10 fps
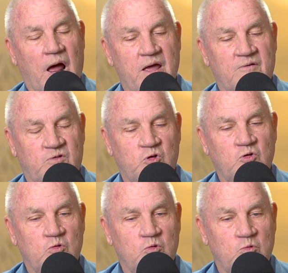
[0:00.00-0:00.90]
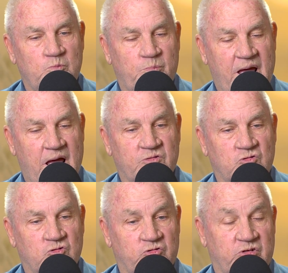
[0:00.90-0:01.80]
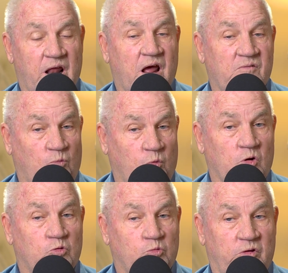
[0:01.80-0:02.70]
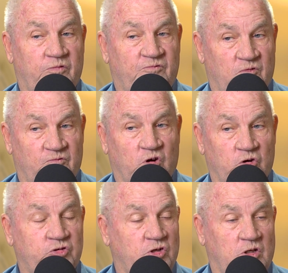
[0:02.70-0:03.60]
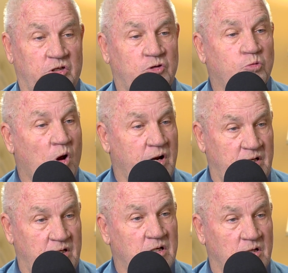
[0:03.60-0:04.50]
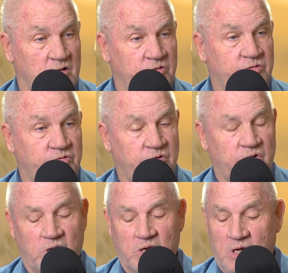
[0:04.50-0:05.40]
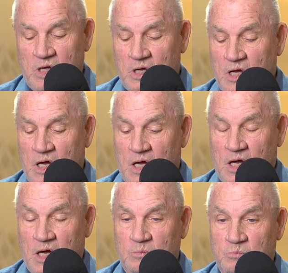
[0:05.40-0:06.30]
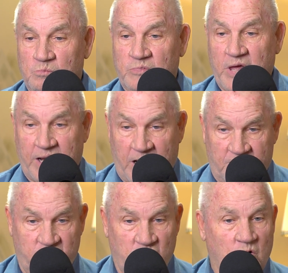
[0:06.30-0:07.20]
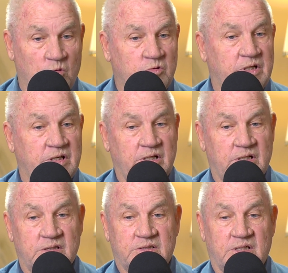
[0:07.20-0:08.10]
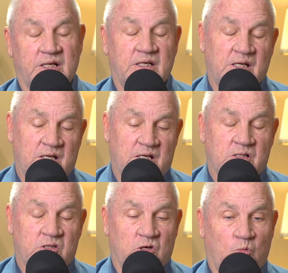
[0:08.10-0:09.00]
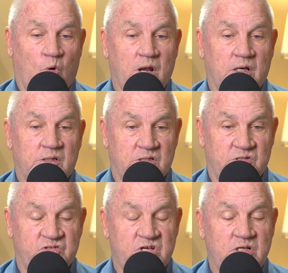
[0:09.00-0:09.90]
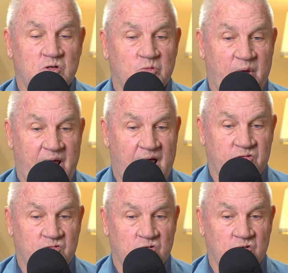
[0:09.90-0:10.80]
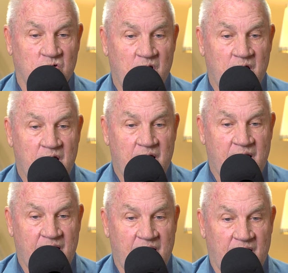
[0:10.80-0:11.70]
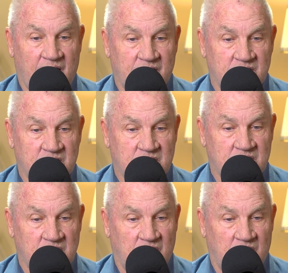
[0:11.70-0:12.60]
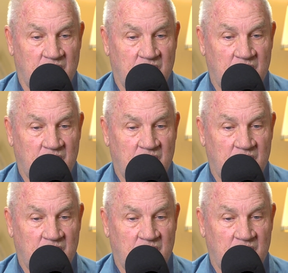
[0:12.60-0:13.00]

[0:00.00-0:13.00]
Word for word: I have two pastors that I've worked with for virtually 20 years um, that have their own kids and the one, the senior pastor, has uh,